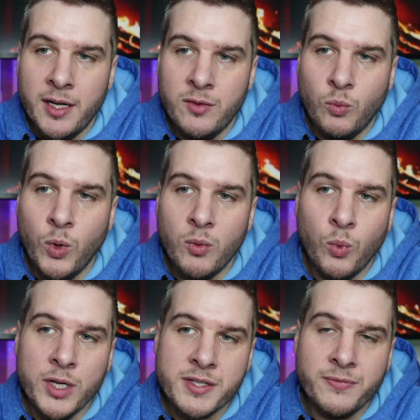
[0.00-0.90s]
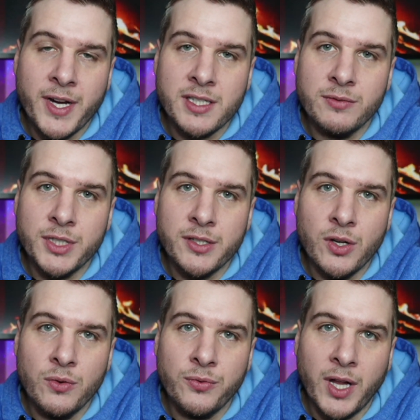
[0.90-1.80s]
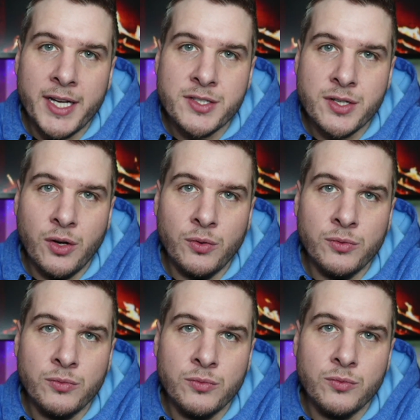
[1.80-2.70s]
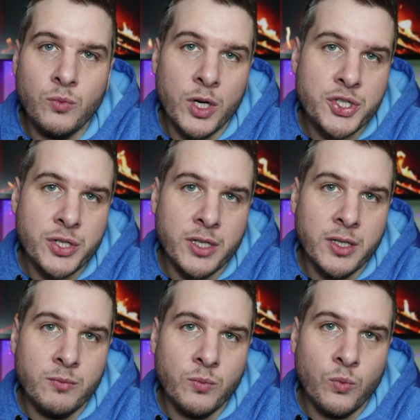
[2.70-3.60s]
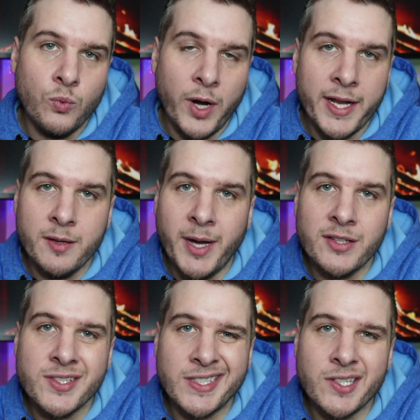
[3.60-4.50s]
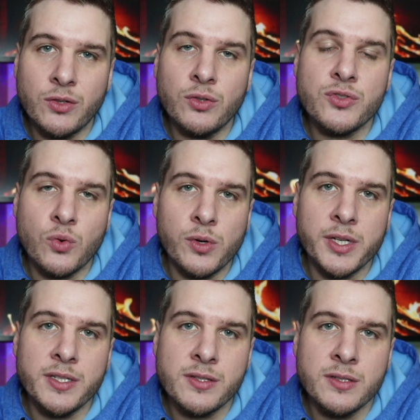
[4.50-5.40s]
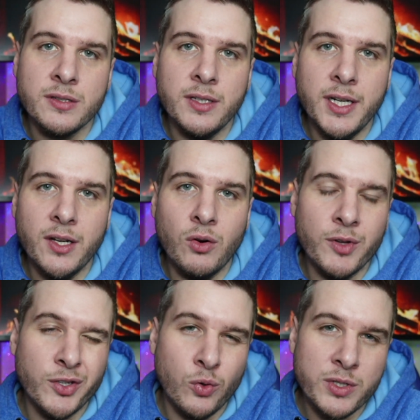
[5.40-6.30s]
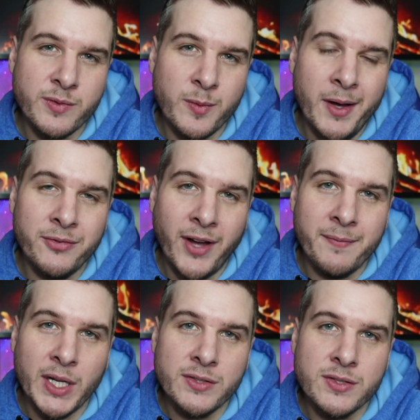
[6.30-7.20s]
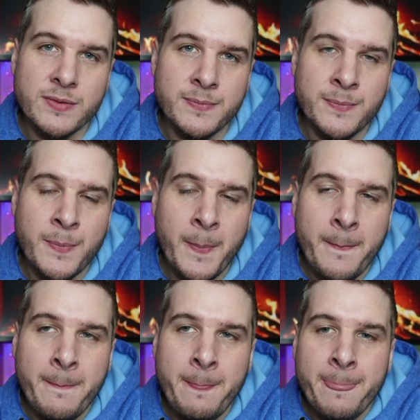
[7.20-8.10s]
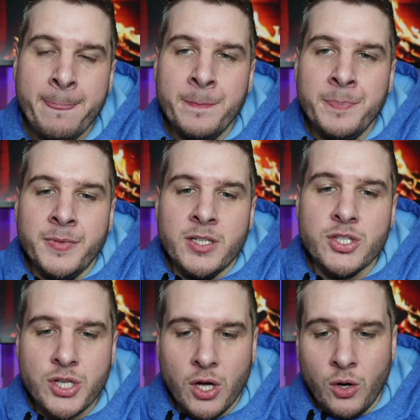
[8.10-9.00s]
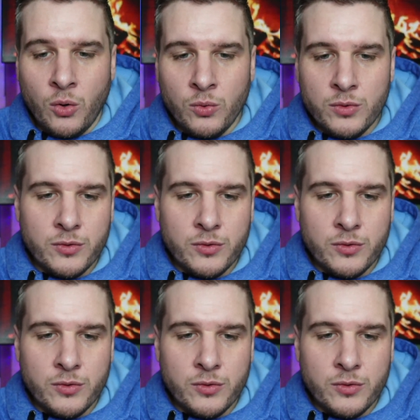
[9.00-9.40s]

what was effectively a no-fly zone, Russia ran about 600 sorties over the course of about 5 months. So